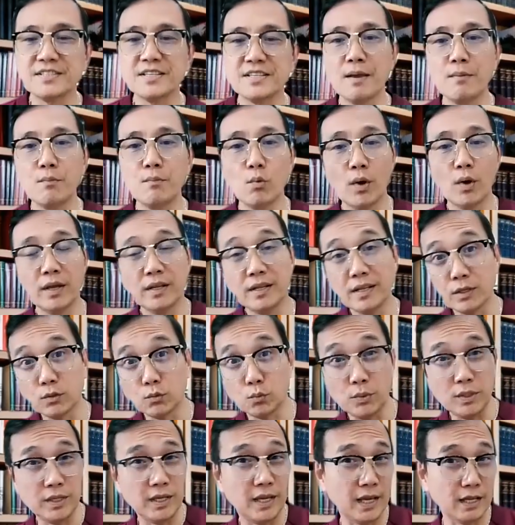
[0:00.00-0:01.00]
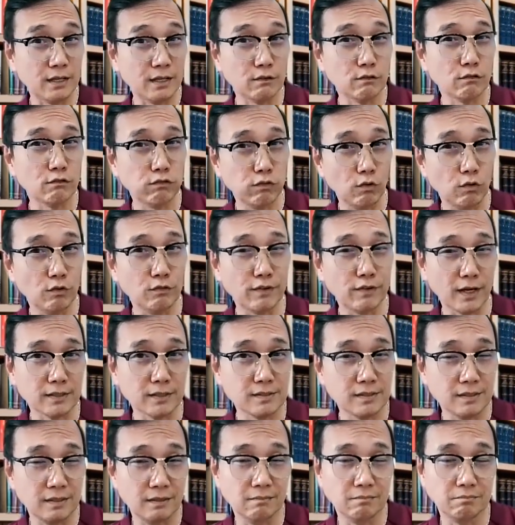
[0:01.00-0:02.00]
same way that we get flu
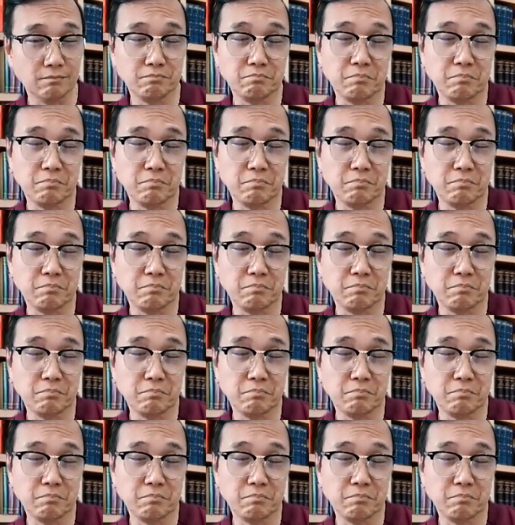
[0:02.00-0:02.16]
vaccine.